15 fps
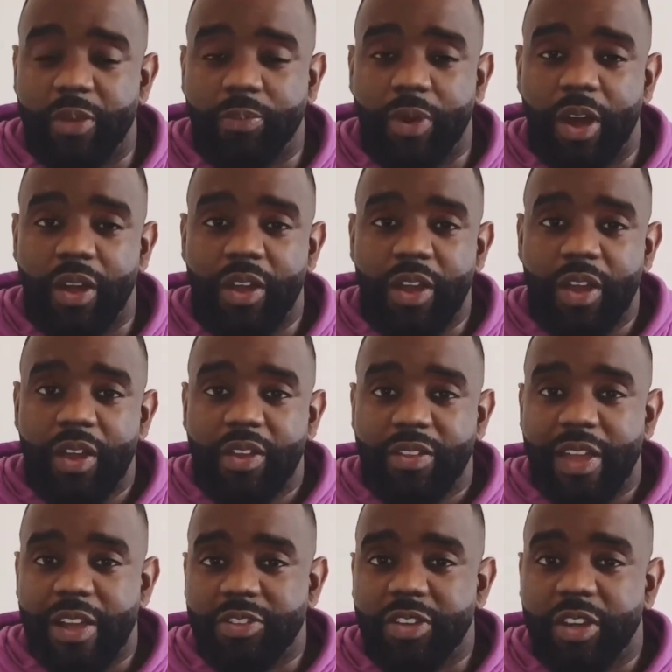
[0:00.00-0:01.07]
but
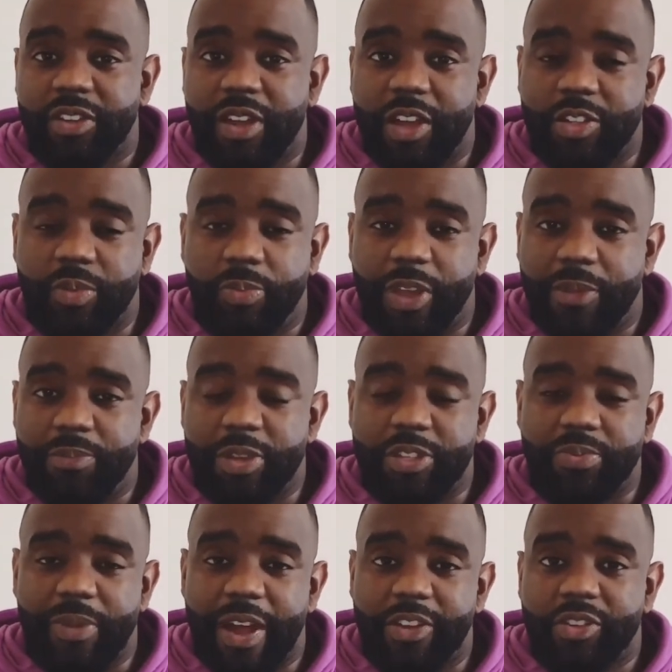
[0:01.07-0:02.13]
that turned out to be a
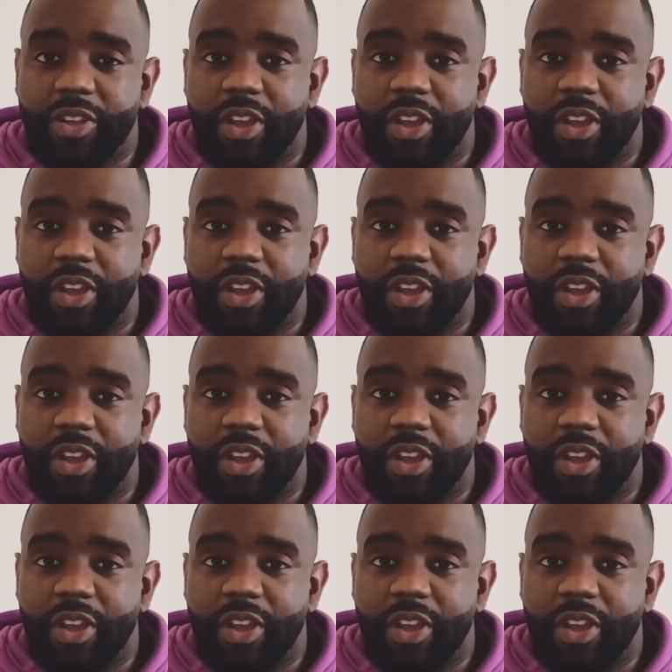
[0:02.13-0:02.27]
mismatch.